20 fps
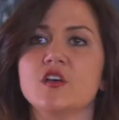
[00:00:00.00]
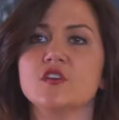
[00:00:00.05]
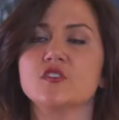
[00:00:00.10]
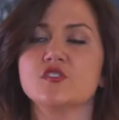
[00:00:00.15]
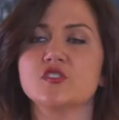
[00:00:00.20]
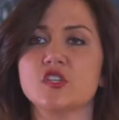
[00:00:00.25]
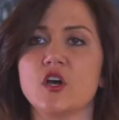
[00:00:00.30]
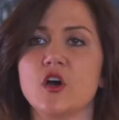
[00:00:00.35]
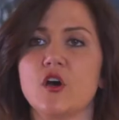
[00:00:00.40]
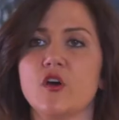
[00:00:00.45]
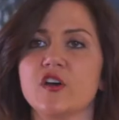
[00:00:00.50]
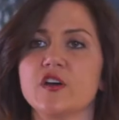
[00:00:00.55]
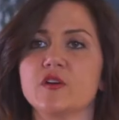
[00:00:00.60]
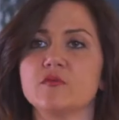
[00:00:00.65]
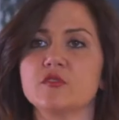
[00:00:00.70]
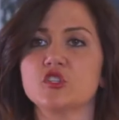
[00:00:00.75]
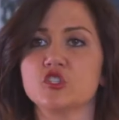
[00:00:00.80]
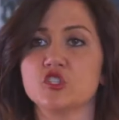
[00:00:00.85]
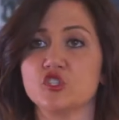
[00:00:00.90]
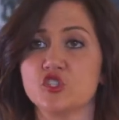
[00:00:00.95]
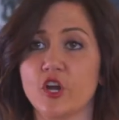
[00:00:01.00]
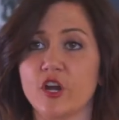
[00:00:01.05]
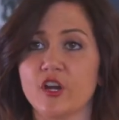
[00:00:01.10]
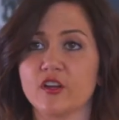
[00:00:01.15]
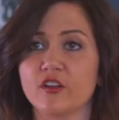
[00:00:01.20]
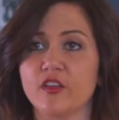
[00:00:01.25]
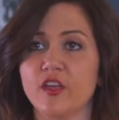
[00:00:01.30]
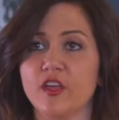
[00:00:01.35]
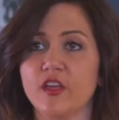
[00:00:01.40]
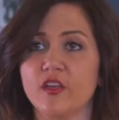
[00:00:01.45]
So it was
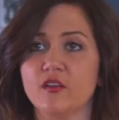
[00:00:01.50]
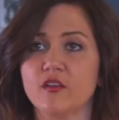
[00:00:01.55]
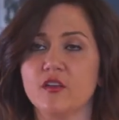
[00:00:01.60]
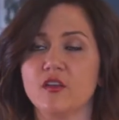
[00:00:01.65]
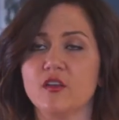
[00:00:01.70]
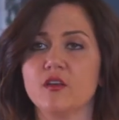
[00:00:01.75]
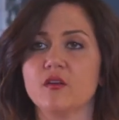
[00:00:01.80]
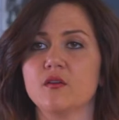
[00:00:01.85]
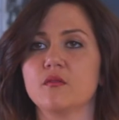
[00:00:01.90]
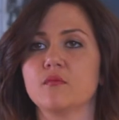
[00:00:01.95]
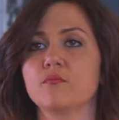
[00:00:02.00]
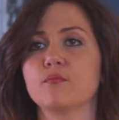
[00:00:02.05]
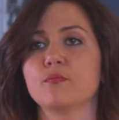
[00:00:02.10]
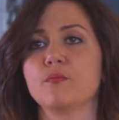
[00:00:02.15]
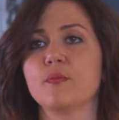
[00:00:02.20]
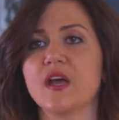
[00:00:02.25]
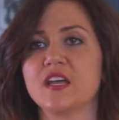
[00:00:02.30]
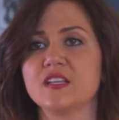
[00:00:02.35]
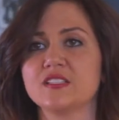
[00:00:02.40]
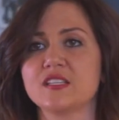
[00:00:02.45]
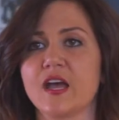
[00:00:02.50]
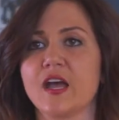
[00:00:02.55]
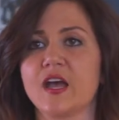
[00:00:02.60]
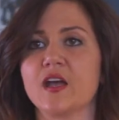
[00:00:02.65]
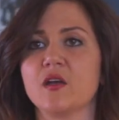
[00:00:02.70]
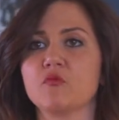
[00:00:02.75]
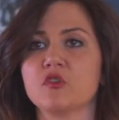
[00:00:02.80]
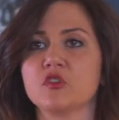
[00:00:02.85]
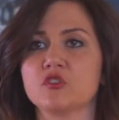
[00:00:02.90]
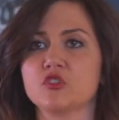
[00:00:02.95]
Charlie, my
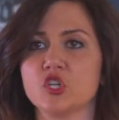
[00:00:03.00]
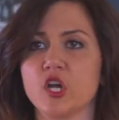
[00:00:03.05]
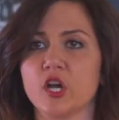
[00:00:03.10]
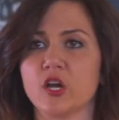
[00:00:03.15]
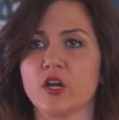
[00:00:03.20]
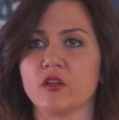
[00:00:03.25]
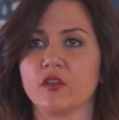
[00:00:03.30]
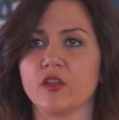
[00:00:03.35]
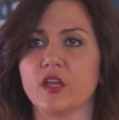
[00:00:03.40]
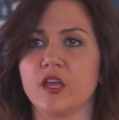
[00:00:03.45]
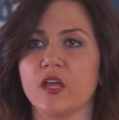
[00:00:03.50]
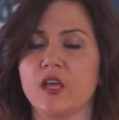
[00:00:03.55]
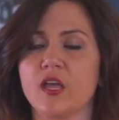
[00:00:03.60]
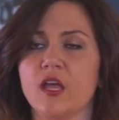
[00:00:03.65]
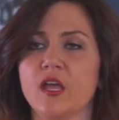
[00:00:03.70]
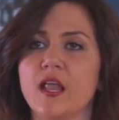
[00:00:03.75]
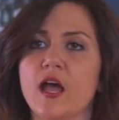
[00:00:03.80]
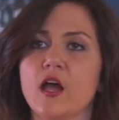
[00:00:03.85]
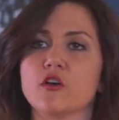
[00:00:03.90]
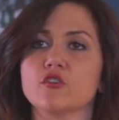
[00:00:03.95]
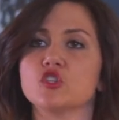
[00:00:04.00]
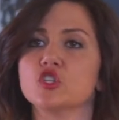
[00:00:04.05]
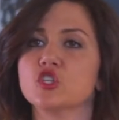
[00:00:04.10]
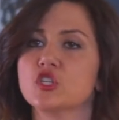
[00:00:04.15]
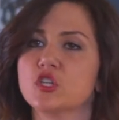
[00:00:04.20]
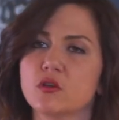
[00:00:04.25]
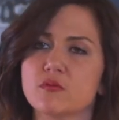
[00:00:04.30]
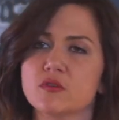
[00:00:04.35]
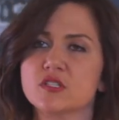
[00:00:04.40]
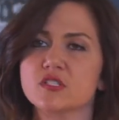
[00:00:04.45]
time with Charlie and how
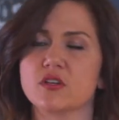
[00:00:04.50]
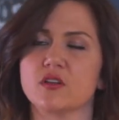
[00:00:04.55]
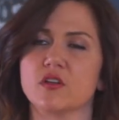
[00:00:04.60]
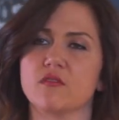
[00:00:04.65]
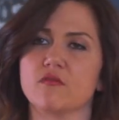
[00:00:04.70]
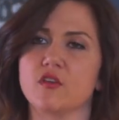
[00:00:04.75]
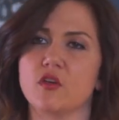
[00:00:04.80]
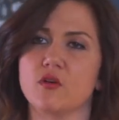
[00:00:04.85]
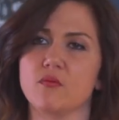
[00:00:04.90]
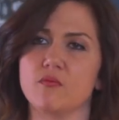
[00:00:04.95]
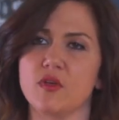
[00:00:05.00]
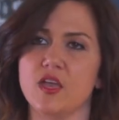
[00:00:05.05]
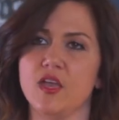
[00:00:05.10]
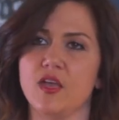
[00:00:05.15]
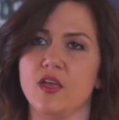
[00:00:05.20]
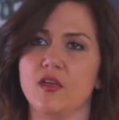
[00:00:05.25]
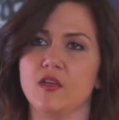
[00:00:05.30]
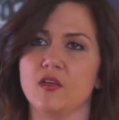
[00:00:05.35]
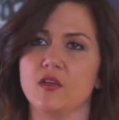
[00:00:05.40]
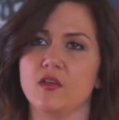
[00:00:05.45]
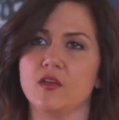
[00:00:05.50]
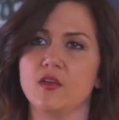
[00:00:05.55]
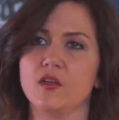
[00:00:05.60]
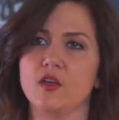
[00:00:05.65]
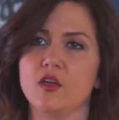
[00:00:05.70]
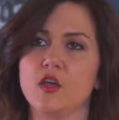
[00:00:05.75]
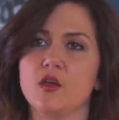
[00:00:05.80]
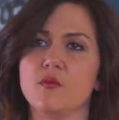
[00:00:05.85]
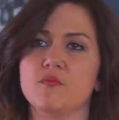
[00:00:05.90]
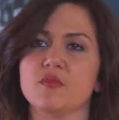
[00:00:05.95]
she was going to view me.
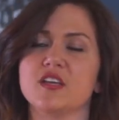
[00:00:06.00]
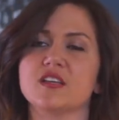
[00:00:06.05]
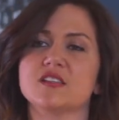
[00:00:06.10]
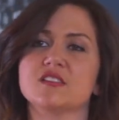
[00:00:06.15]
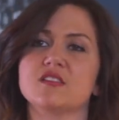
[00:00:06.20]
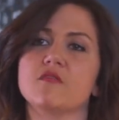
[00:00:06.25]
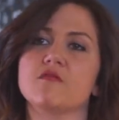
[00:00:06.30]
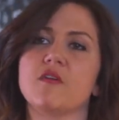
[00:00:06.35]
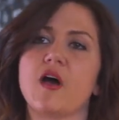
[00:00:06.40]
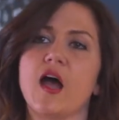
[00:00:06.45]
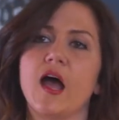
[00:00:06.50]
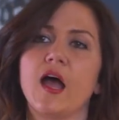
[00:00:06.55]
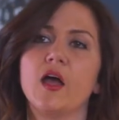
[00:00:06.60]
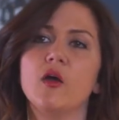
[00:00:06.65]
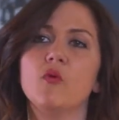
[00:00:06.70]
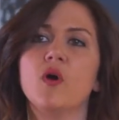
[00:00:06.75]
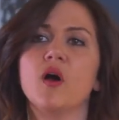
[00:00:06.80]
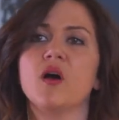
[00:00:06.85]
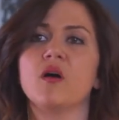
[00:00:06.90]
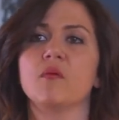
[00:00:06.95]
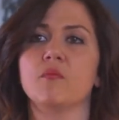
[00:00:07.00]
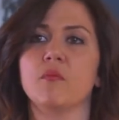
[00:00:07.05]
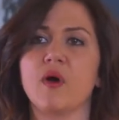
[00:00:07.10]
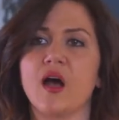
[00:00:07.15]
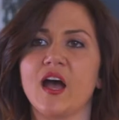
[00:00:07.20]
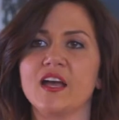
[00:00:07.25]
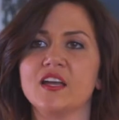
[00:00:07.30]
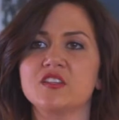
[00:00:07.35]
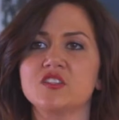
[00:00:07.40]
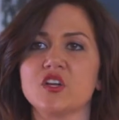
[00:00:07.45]
Because if I want
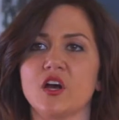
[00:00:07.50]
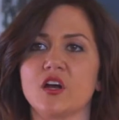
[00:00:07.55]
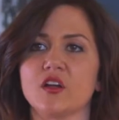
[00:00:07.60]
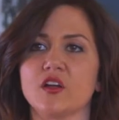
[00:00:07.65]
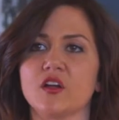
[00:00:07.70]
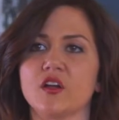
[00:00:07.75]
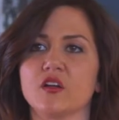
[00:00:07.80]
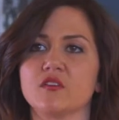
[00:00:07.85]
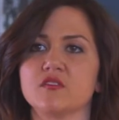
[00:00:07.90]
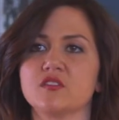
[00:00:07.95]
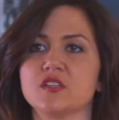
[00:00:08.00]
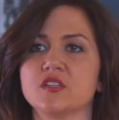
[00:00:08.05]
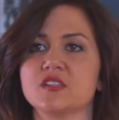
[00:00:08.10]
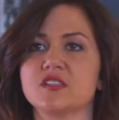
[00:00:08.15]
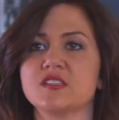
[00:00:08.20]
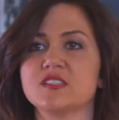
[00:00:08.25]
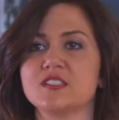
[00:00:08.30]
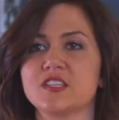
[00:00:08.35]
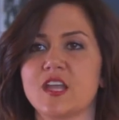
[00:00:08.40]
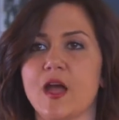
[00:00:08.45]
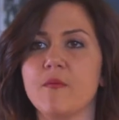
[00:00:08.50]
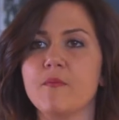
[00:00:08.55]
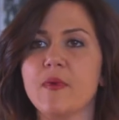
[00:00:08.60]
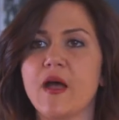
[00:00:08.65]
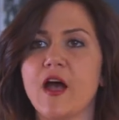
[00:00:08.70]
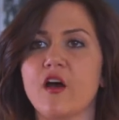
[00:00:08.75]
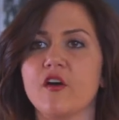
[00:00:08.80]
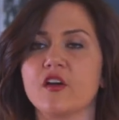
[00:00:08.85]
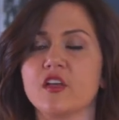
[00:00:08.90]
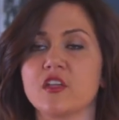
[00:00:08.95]
my daughter to step
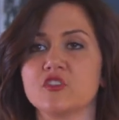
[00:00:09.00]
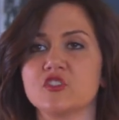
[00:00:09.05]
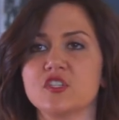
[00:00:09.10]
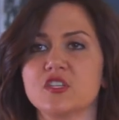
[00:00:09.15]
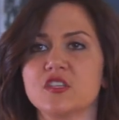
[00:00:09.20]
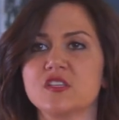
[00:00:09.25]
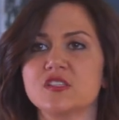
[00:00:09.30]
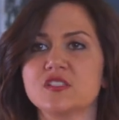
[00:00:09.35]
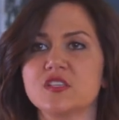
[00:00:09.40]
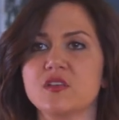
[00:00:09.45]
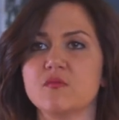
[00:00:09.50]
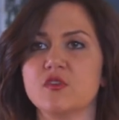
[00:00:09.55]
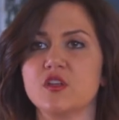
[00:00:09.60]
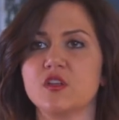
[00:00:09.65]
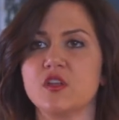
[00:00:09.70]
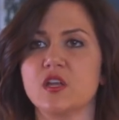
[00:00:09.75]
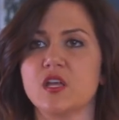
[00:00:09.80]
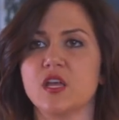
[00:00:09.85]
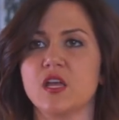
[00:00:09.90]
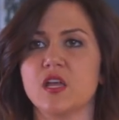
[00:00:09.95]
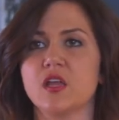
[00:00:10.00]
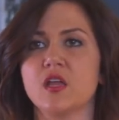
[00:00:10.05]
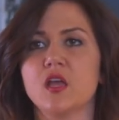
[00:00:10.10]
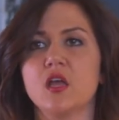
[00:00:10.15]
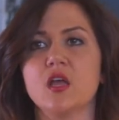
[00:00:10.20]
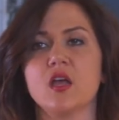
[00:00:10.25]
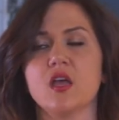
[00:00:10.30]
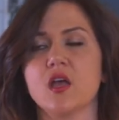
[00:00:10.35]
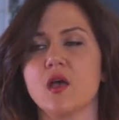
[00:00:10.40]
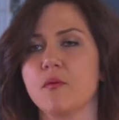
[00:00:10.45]
out into this community
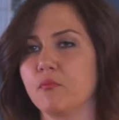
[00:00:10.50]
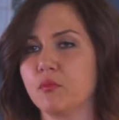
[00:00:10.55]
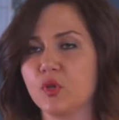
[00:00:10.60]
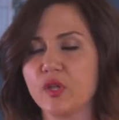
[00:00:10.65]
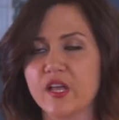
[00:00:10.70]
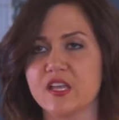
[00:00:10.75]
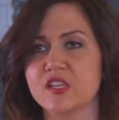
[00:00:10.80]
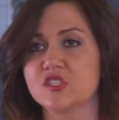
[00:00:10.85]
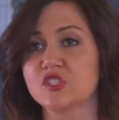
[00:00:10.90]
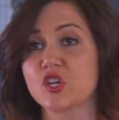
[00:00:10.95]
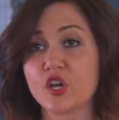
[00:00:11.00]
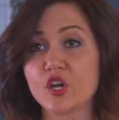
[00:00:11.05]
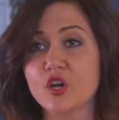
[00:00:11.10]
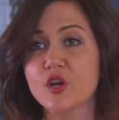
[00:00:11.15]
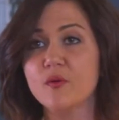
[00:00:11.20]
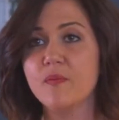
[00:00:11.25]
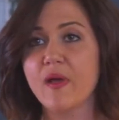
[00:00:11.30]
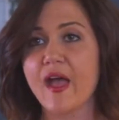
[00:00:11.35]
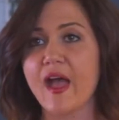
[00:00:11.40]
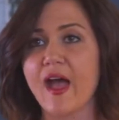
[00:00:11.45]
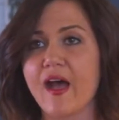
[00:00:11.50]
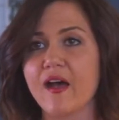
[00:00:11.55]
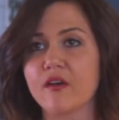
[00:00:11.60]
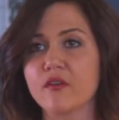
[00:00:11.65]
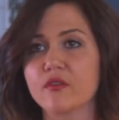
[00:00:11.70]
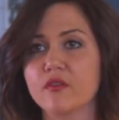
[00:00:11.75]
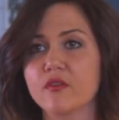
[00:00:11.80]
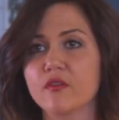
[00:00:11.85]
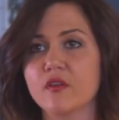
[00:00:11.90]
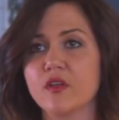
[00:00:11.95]
and blaze her path,
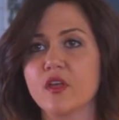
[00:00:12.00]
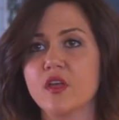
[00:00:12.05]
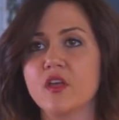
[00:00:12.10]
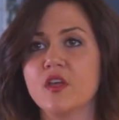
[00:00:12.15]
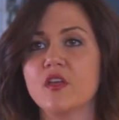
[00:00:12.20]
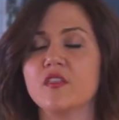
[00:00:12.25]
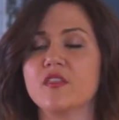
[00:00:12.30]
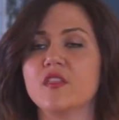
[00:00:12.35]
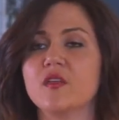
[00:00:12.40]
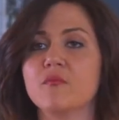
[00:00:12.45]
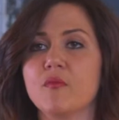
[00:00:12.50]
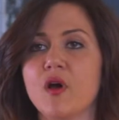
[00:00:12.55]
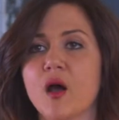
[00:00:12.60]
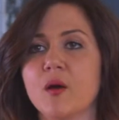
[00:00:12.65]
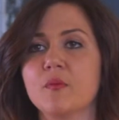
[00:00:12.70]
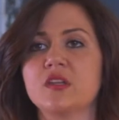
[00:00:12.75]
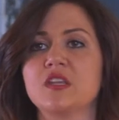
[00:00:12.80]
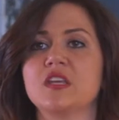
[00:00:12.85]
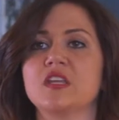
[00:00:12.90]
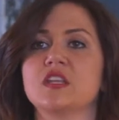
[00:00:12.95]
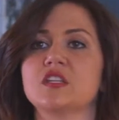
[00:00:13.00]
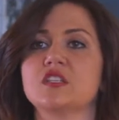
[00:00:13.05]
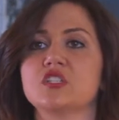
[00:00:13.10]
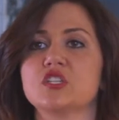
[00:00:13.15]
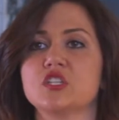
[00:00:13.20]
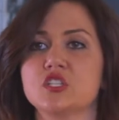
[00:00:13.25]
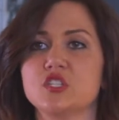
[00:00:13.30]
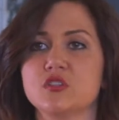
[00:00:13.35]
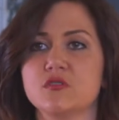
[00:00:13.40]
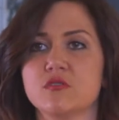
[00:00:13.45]
then Mama needed
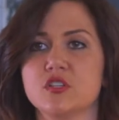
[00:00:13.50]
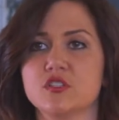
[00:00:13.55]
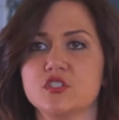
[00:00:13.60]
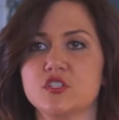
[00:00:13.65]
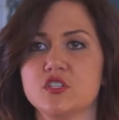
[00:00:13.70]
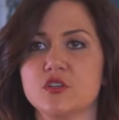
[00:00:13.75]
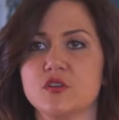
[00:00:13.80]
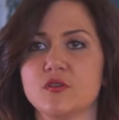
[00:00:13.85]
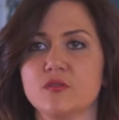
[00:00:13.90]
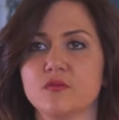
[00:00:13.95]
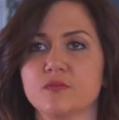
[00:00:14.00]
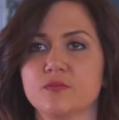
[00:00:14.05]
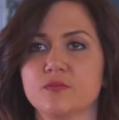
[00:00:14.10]
to do it too.